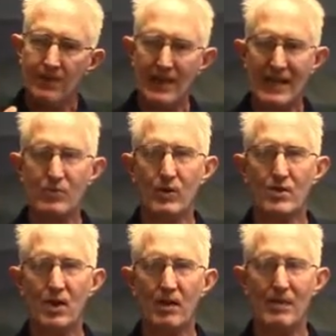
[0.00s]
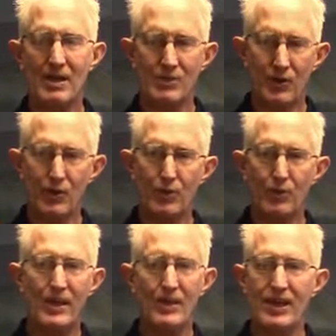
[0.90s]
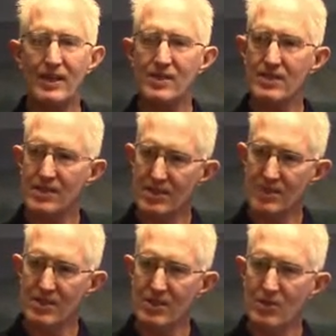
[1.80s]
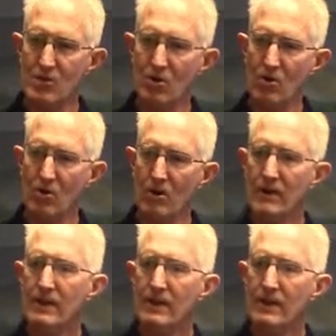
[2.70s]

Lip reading: That's what it's all about. So the 3 things: distance control,